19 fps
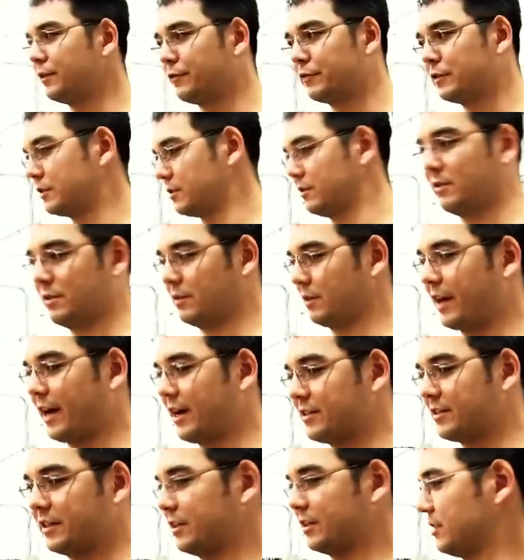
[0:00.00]
difference is the
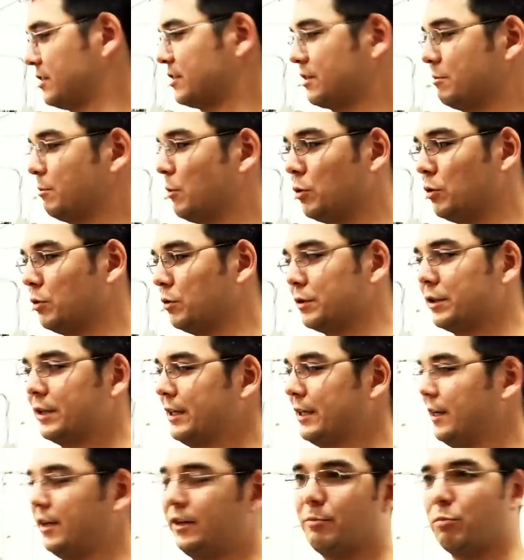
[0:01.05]
casting is a mold,
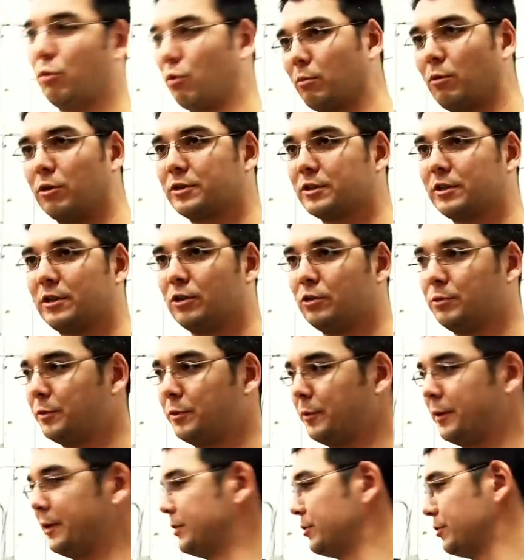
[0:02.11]
and you pour molten
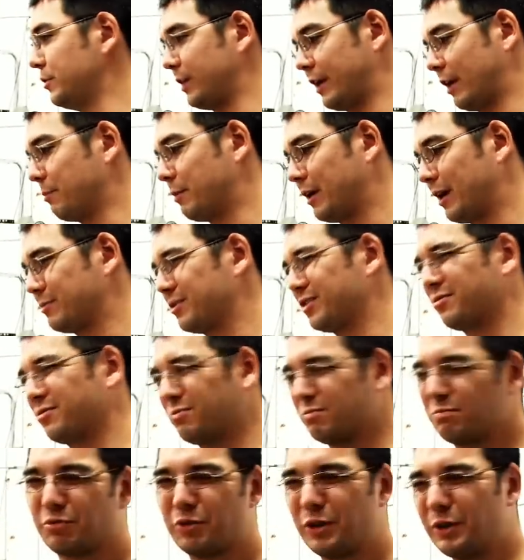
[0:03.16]
aluminum into it, out pops
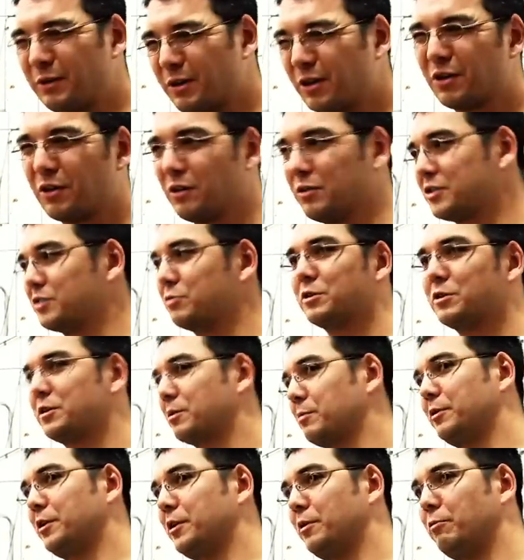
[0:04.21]
pretty close to what's a
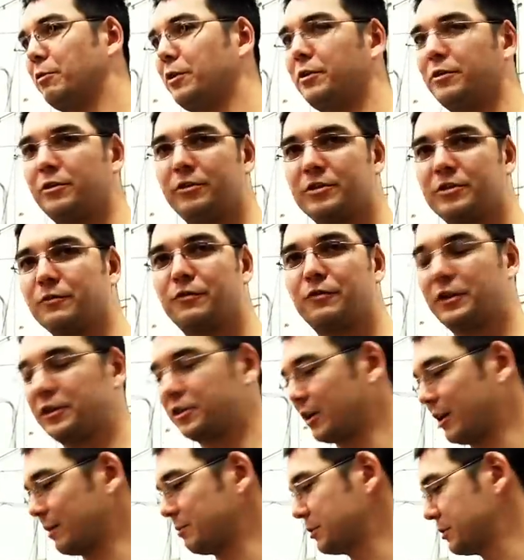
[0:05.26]
completed wheel and do some
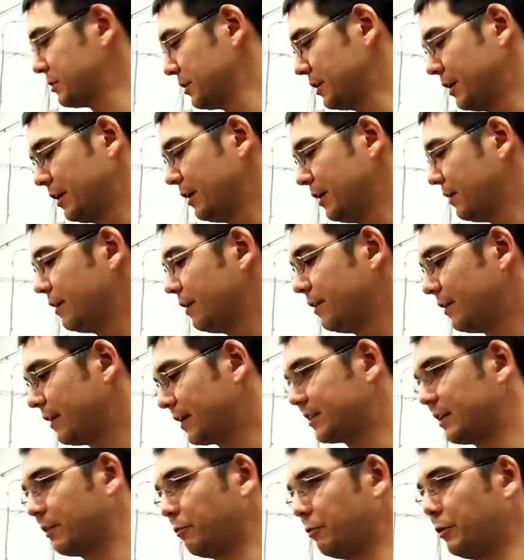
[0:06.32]
finish ops.
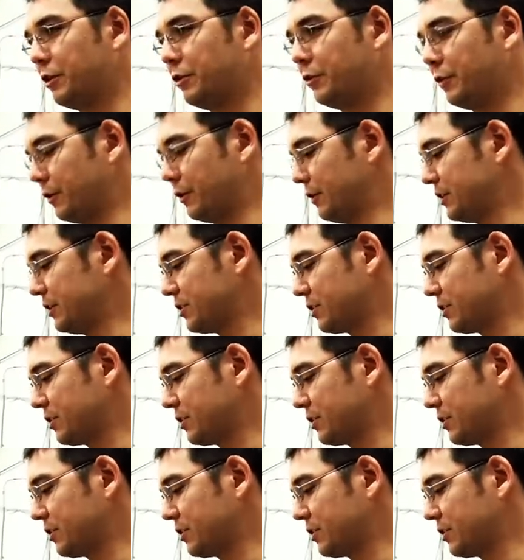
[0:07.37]
That's not what we do here. This